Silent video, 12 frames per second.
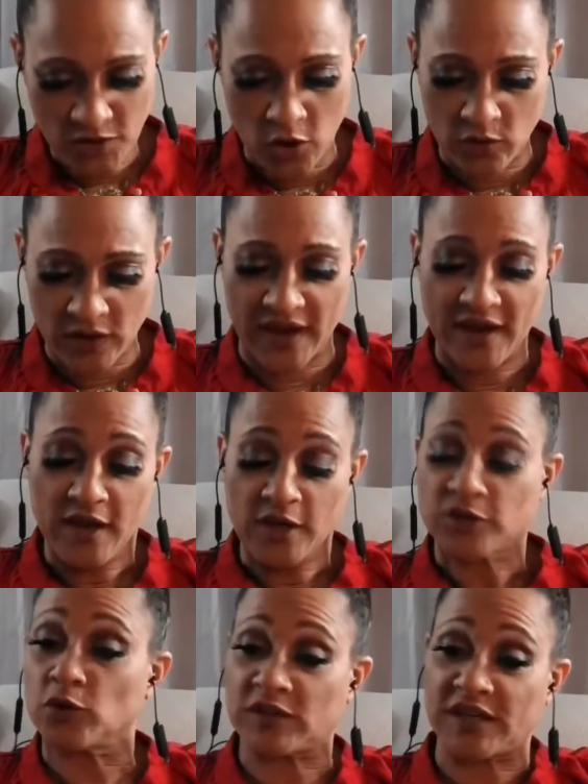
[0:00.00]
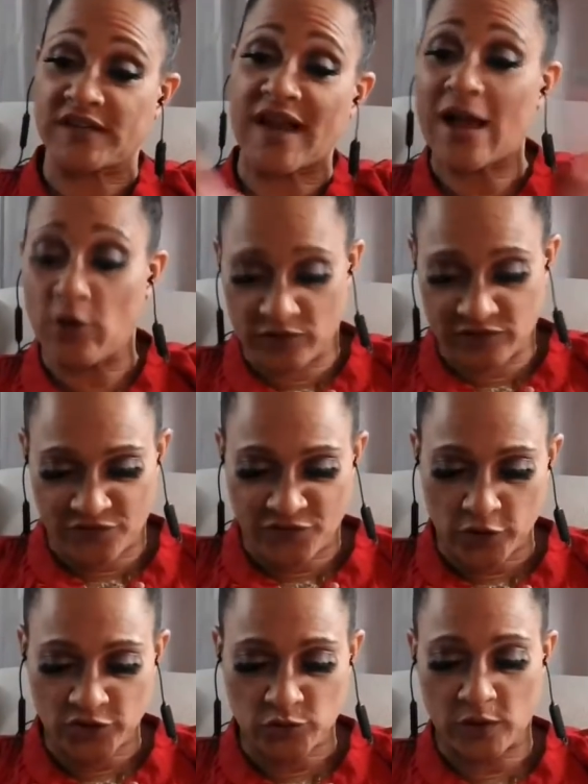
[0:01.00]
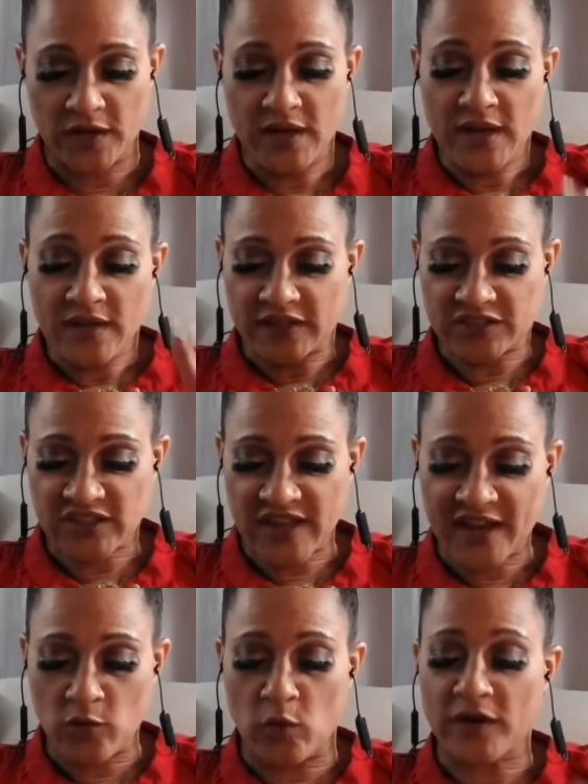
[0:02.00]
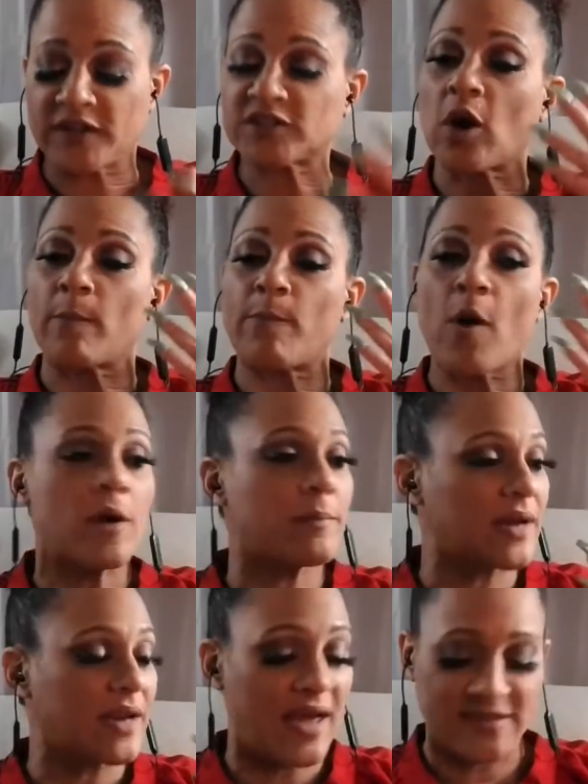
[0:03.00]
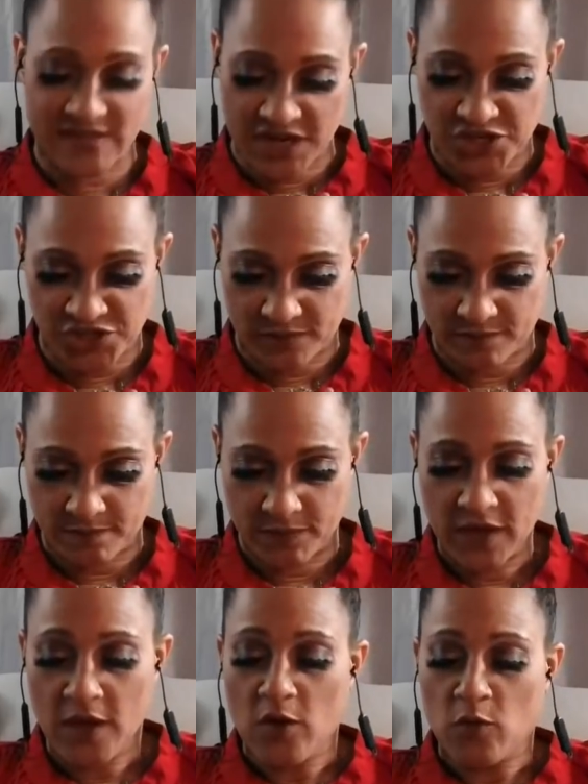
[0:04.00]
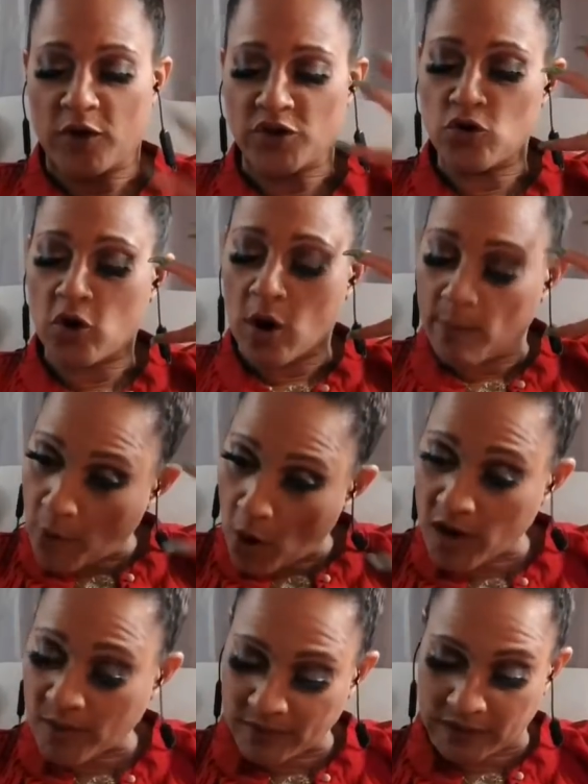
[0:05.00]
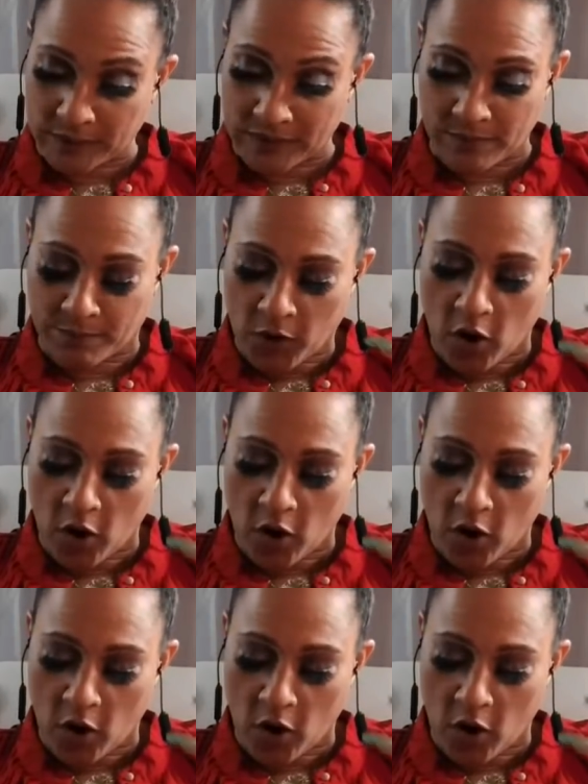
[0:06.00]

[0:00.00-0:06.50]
Okay, so denial is the first one. The second one is compartmentalization. When you compartmentalize,